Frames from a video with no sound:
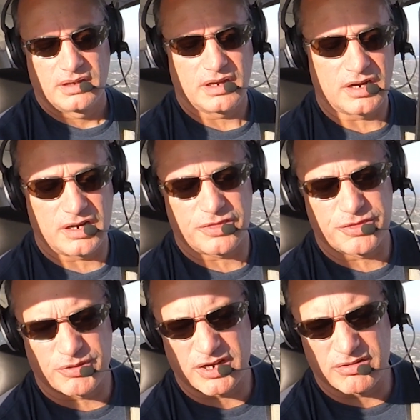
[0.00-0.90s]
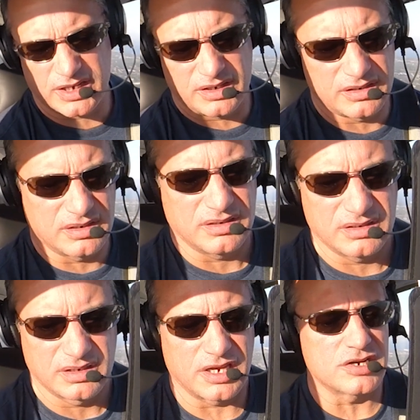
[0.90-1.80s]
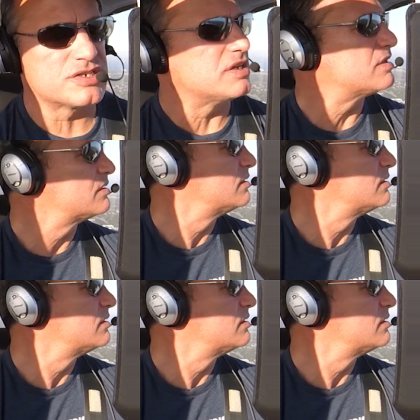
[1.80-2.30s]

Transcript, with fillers: Alright, three green, gears down.